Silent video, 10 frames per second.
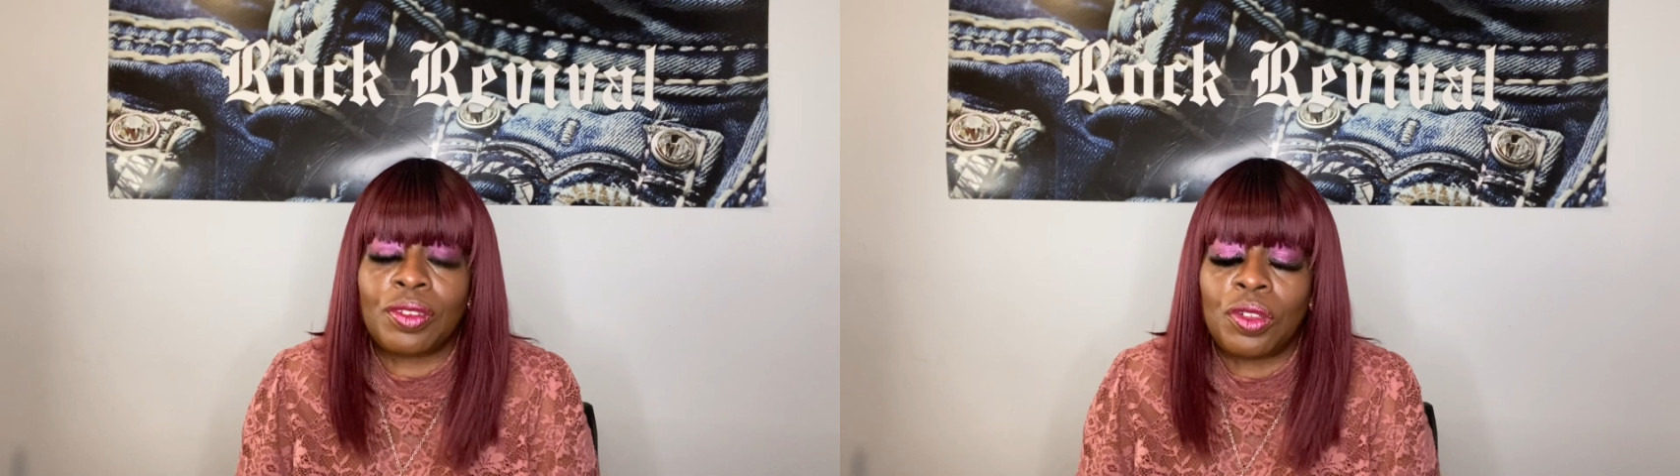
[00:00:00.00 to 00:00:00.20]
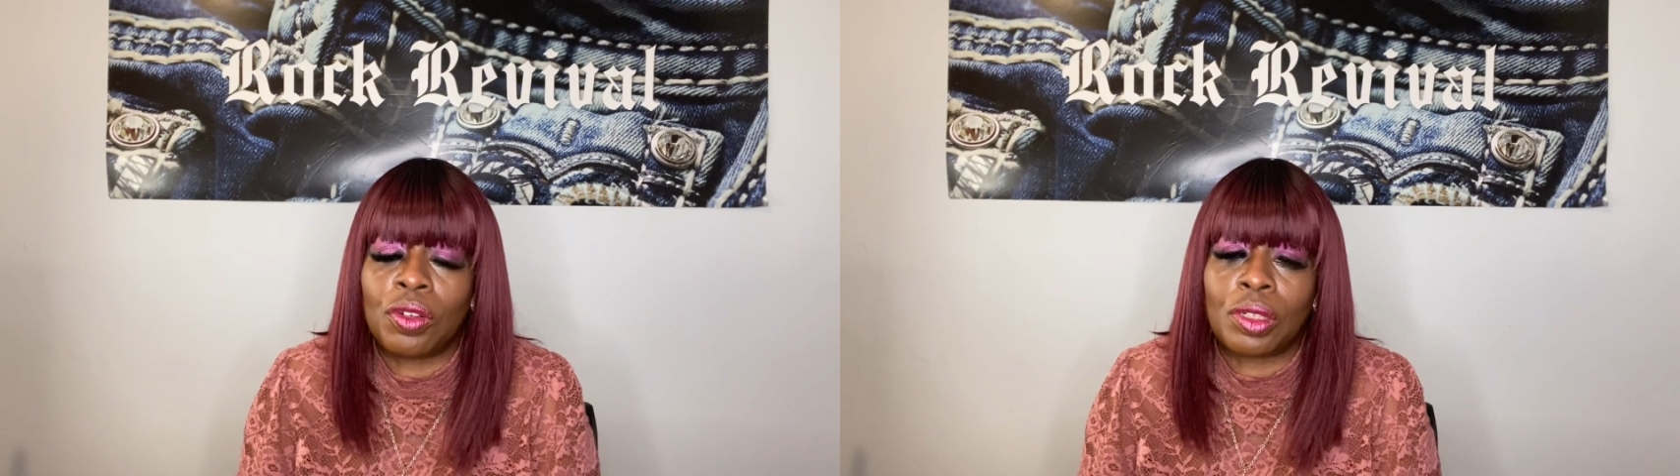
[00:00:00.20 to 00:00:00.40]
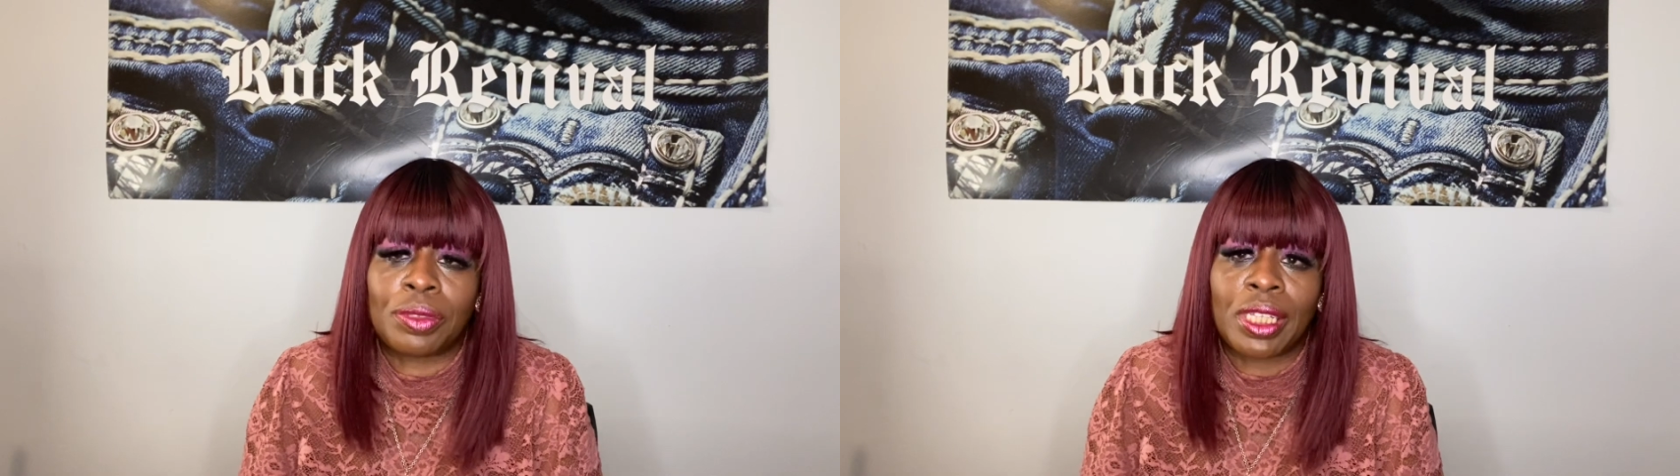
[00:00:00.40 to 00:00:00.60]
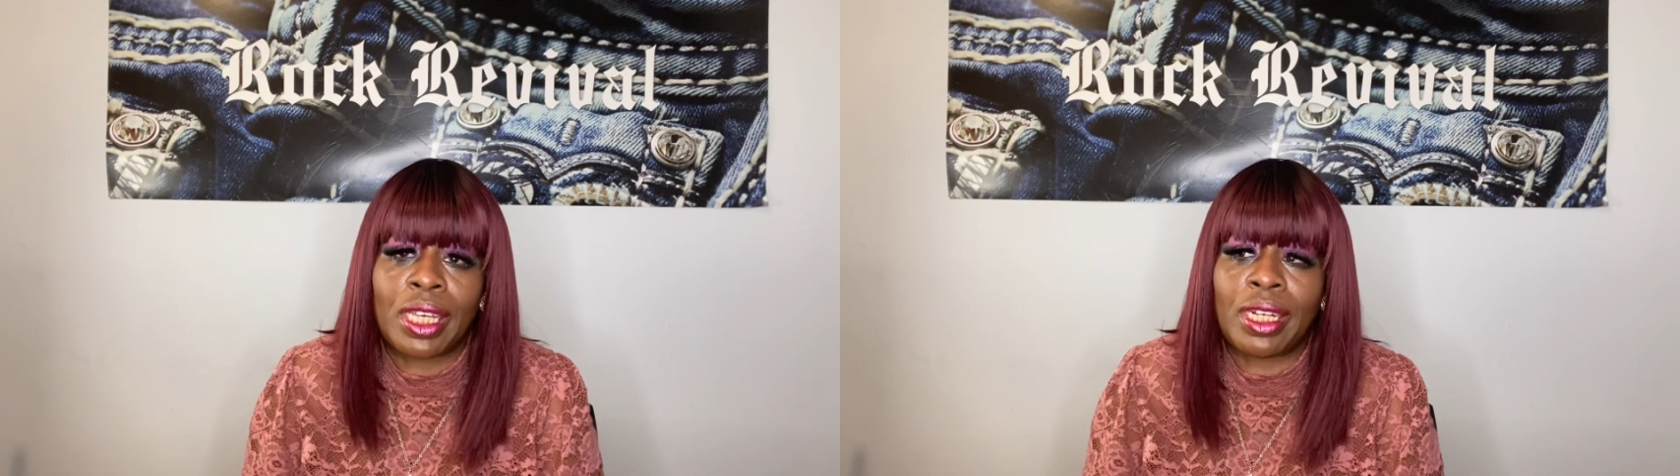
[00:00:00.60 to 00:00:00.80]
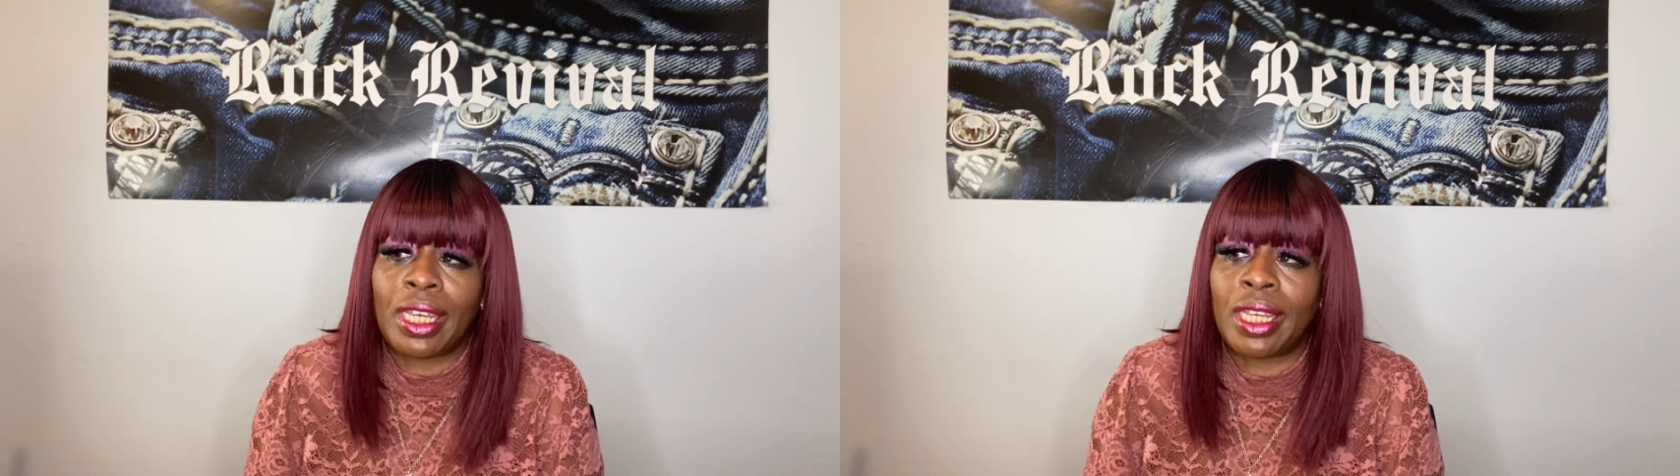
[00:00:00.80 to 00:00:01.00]
You know what I'm
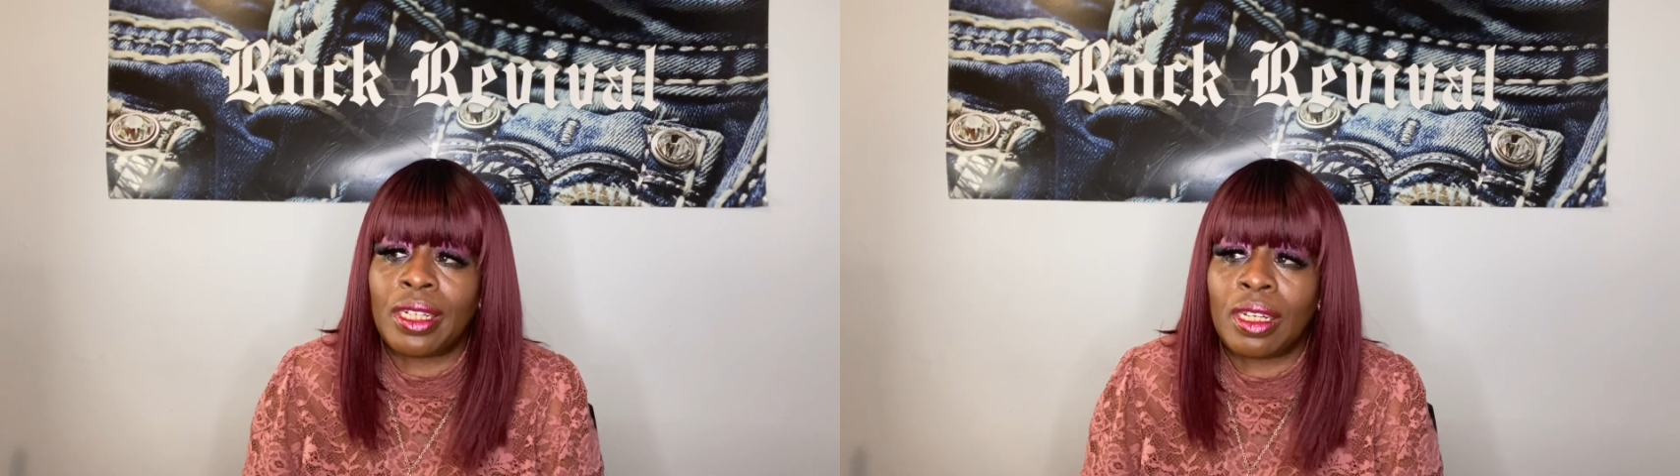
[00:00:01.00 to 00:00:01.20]
saying? And